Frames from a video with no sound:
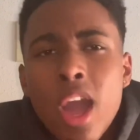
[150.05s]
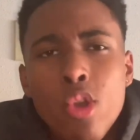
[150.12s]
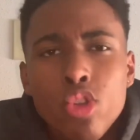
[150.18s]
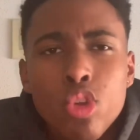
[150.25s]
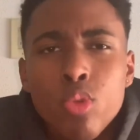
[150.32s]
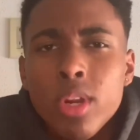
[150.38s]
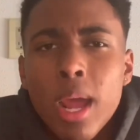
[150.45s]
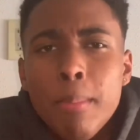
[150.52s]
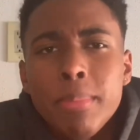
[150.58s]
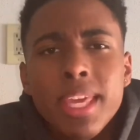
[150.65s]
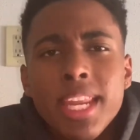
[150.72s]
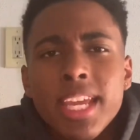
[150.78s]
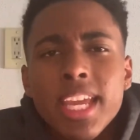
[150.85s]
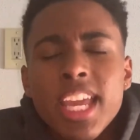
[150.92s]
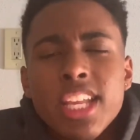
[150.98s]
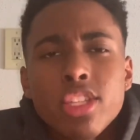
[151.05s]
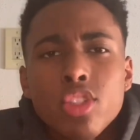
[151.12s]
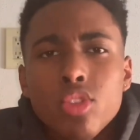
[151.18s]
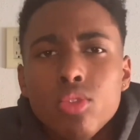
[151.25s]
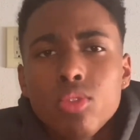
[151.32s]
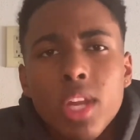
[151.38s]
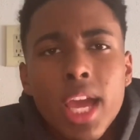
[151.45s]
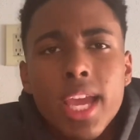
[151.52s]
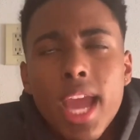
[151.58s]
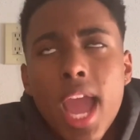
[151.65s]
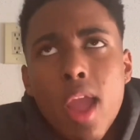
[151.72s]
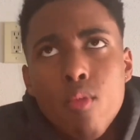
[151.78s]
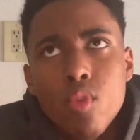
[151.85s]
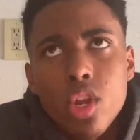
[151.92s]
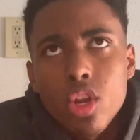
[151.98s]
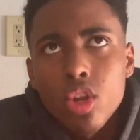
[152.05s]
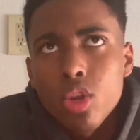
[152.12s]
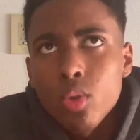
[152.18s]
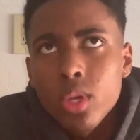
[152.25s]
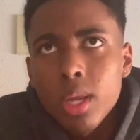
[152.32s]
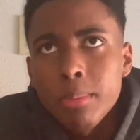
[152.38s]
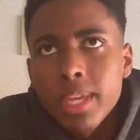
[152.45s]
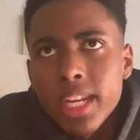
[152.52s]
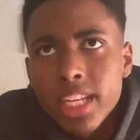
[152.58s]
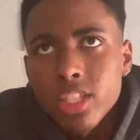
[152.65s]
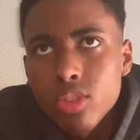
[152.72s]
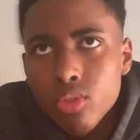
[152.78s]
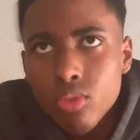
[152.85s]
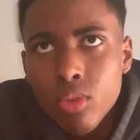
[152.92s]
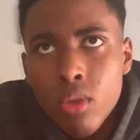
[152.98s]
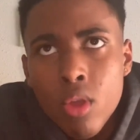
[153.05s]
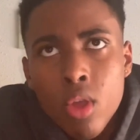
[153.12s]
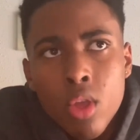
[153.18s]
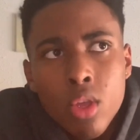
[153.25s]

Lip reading: I don't know what I'm getting into. Like, I really don't know what I'm getting into.